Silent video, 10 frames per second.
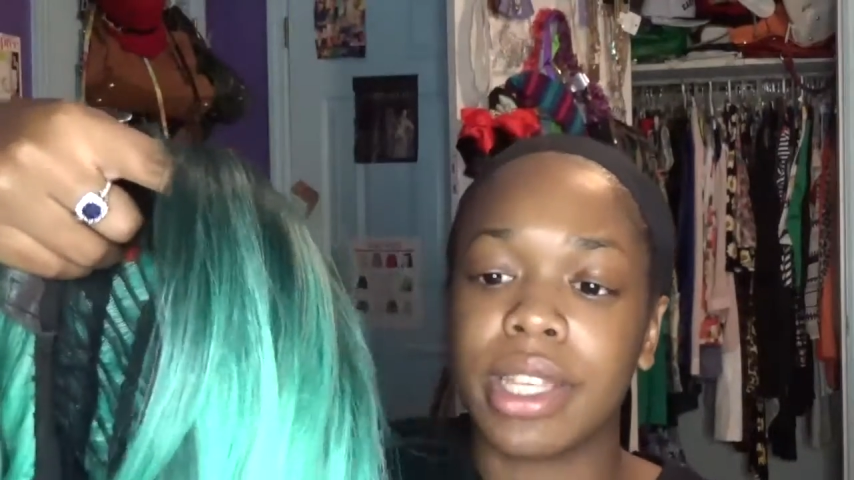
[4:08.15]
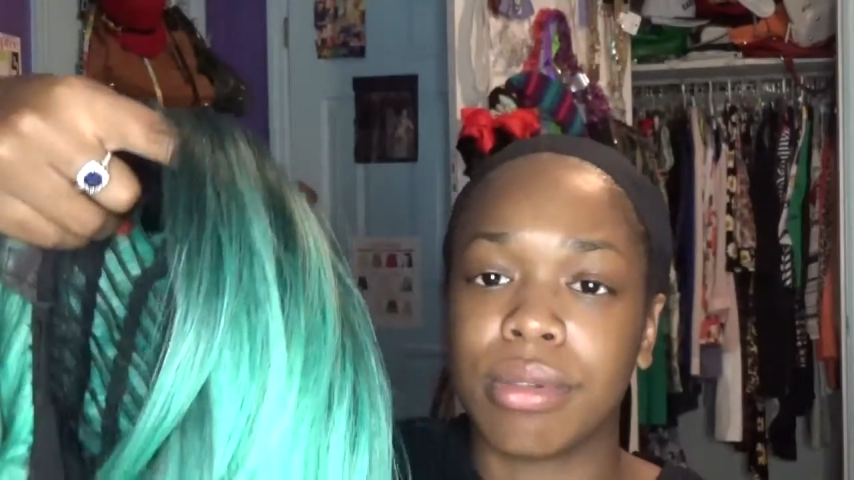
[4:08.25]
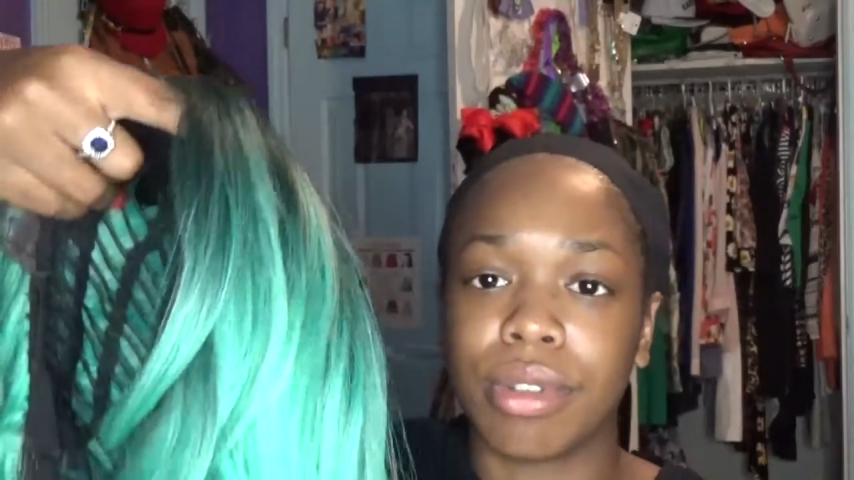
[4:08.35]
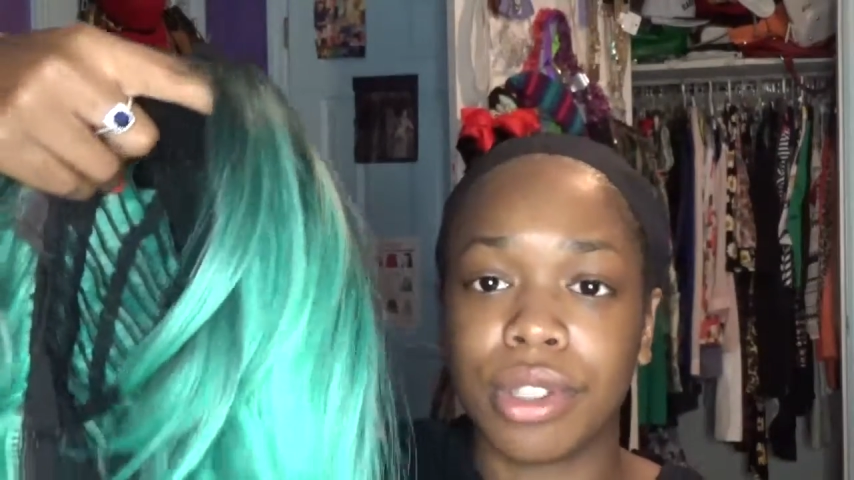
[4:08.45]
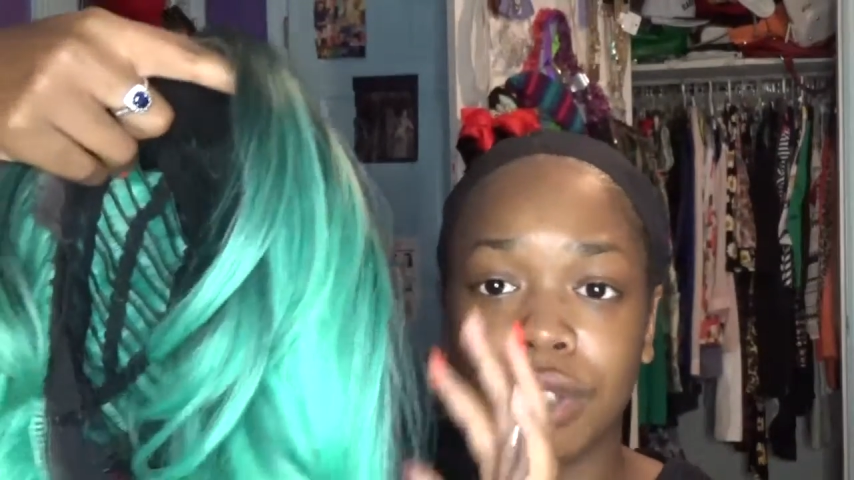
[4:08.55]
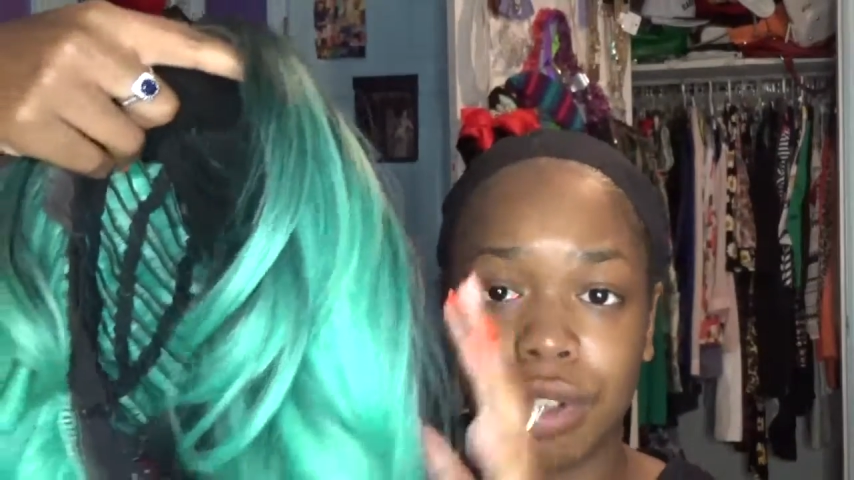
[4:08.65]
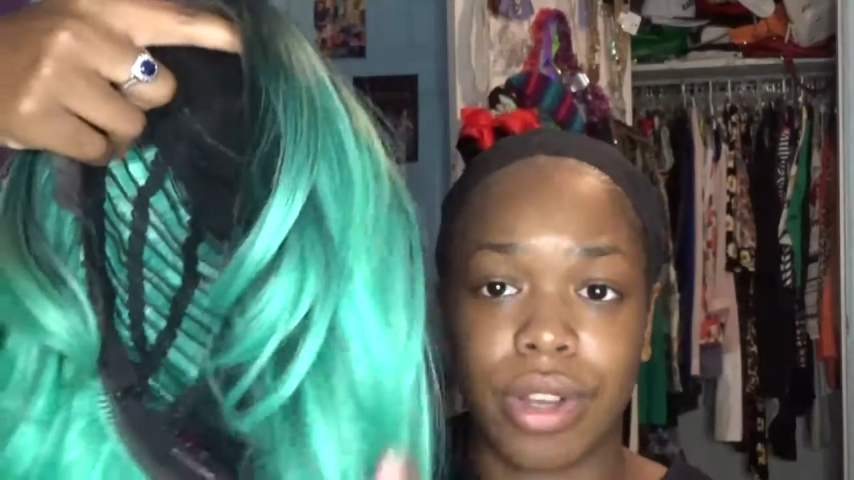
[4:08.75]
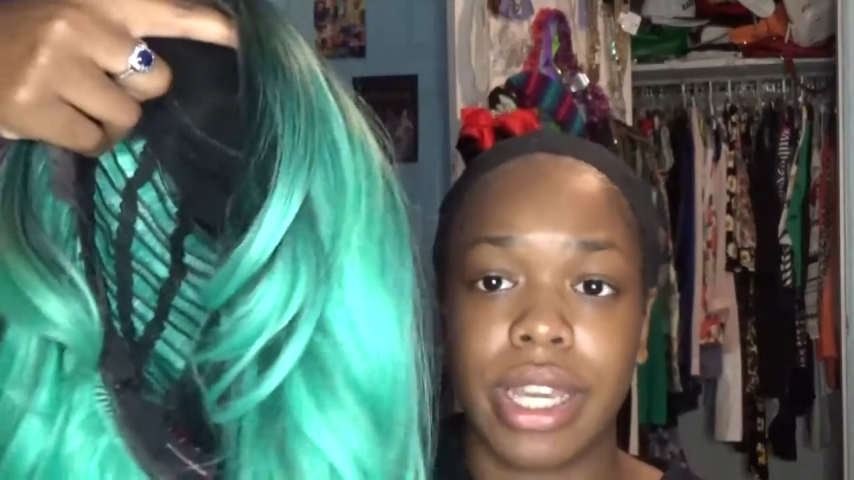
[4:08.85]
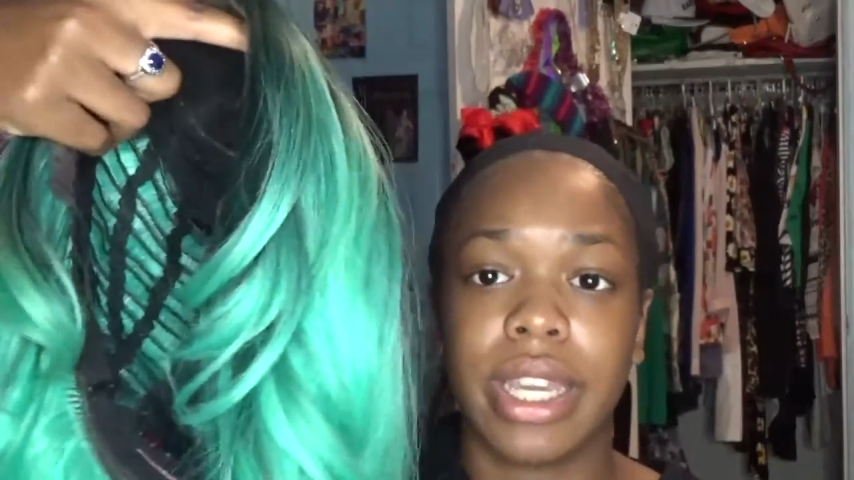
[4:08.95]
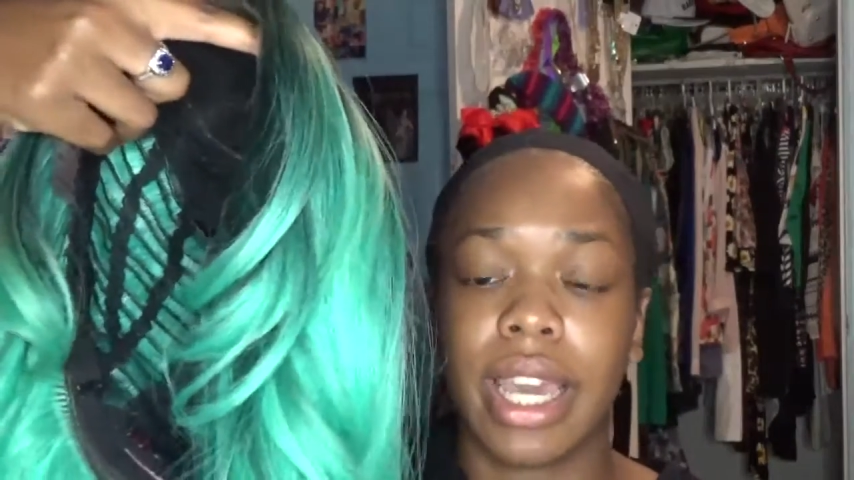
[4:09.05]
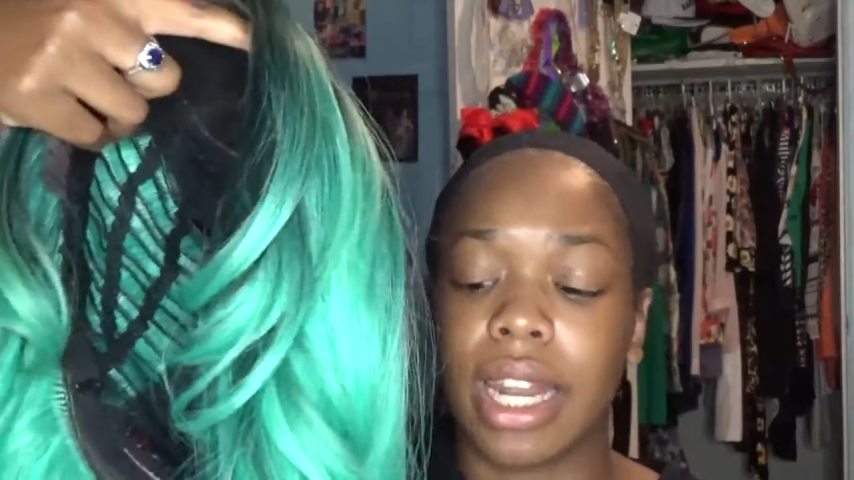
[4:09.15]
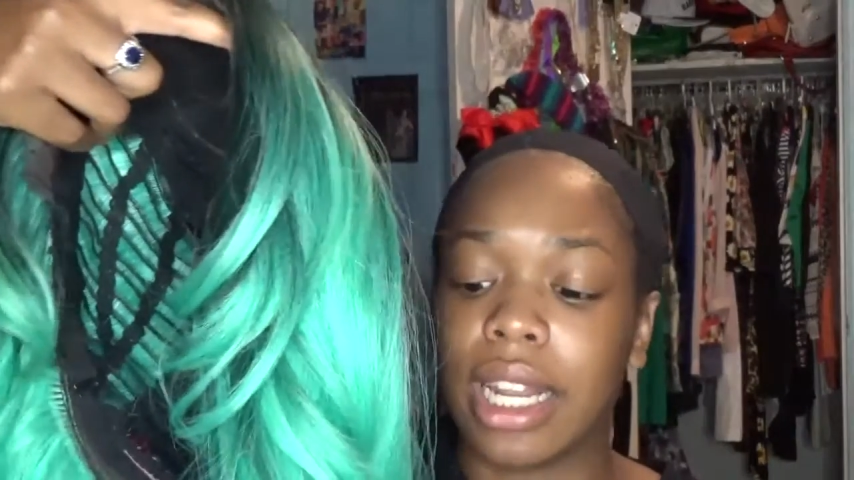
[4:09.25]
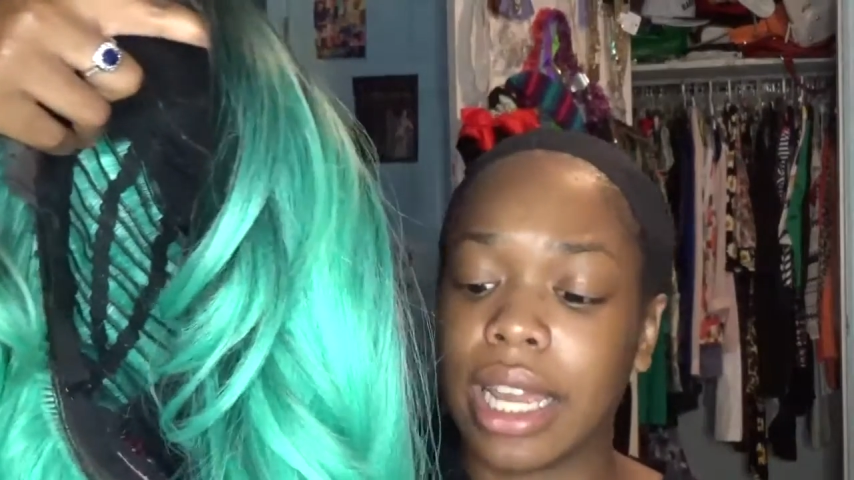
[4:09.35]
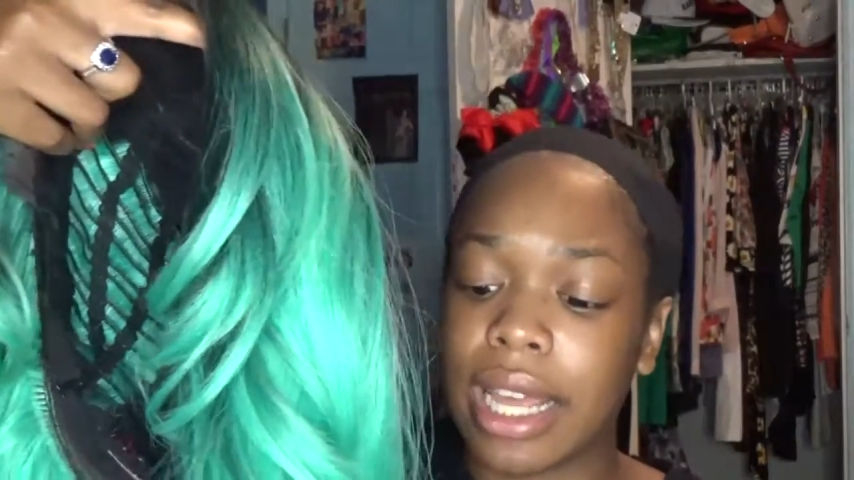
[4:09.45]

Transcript: It's real stringy, kind of like